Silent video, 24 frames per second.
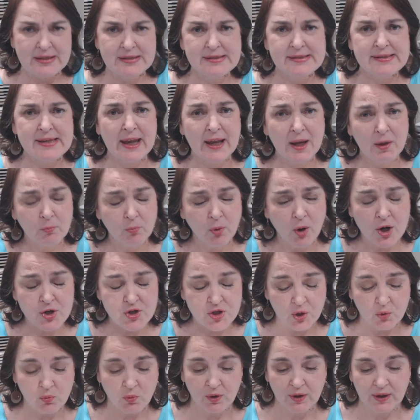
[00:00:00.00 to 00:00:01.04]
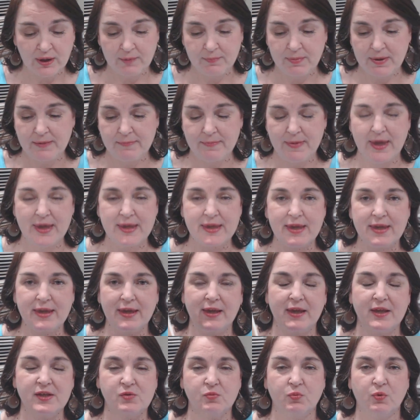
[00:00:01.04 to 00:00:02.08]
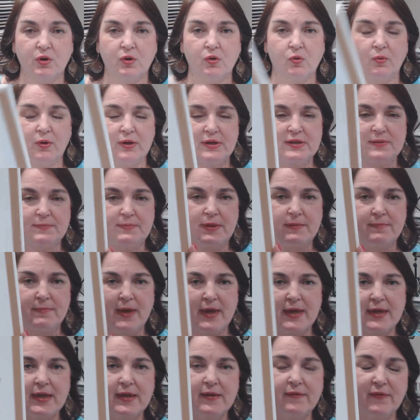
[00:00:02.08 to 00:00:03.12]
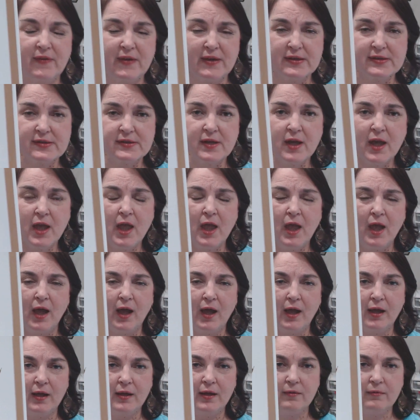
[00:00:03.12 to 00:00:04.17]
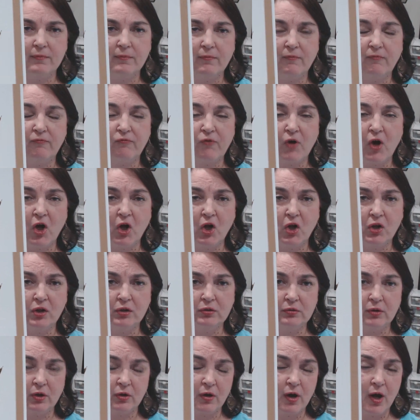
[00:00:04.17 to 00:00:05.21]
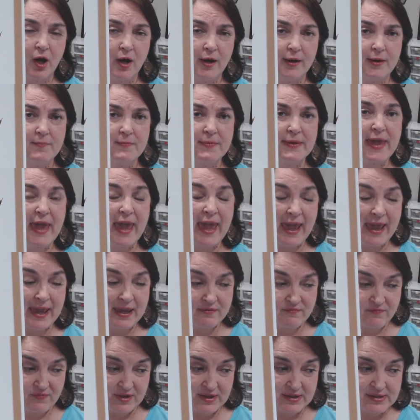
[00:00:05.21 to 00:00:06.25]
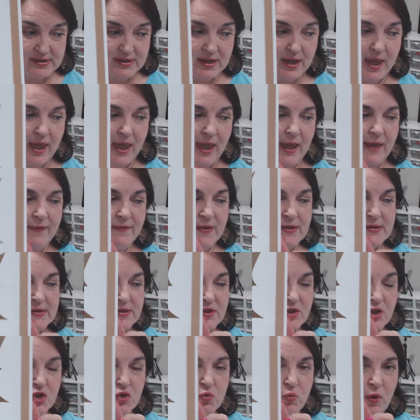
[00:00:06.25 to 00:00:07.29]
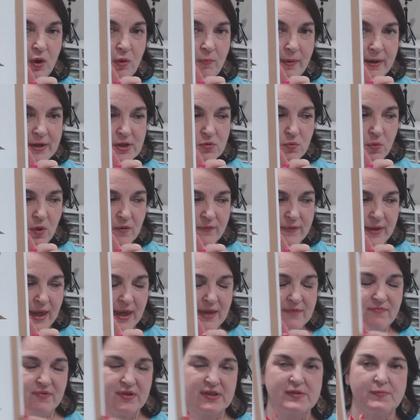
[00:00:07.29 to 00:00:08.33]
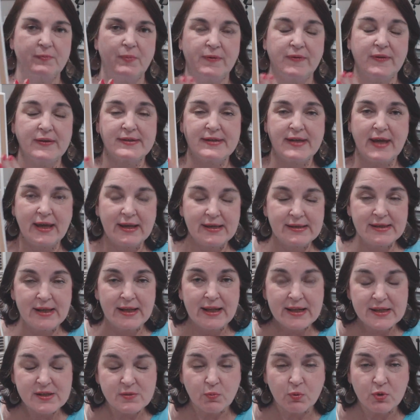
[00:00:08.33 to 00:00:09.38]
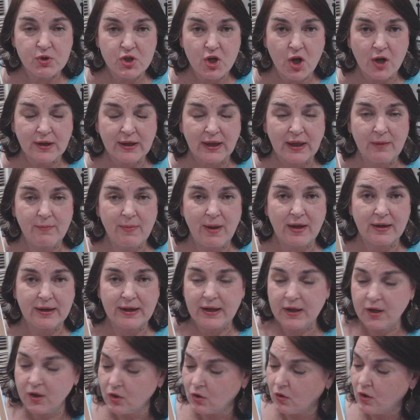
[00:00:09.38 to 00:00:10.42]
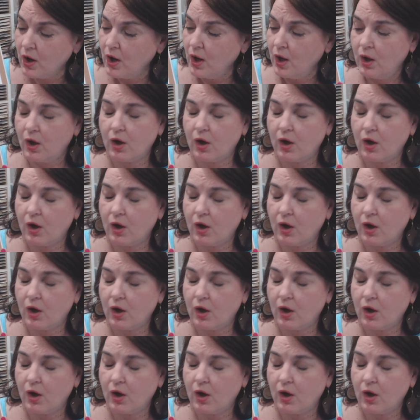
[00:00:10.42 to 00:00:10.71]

Second project we're going to be making is we're going to be making this fall or autumn canvas. And this is a 12 by 12 canvas, but the techniques we're talking about here